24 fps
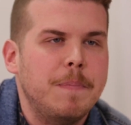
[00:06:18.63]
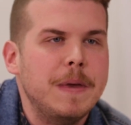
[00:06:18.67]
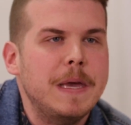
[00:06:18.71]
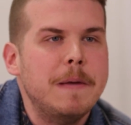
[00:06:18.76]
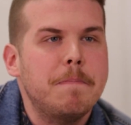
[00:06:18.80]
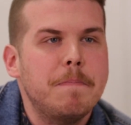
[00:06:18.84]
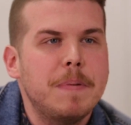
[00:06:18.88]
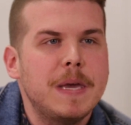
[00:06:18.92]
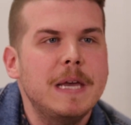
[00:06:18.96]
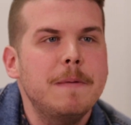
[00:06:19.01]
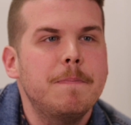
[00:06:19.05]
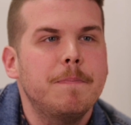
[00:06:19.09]
Be
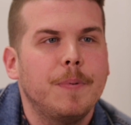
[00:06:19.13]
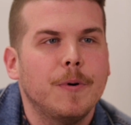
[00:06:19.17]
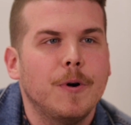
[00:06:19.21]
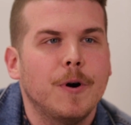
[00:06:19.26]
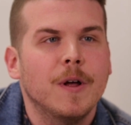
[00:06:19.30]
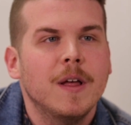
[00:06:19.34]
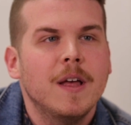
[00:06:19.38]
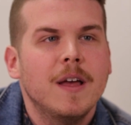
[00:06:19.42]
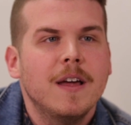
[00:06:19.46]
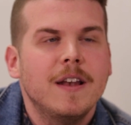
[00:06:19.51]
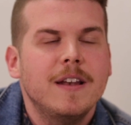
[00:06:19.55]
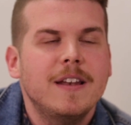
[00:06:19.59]

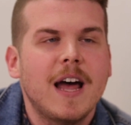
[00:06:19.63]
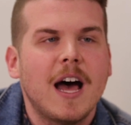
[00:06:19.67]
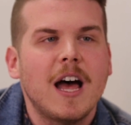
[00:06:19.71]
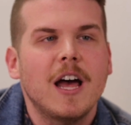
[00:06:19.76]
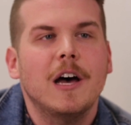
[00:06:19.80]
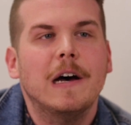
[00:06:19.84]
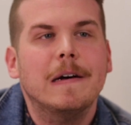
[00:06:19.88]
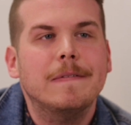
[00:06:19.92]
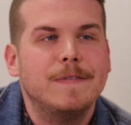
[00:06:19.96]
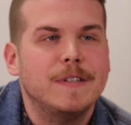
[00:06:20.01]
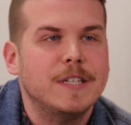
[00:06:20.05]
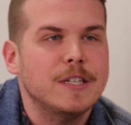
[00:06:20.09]
people
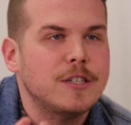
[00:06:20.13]
not of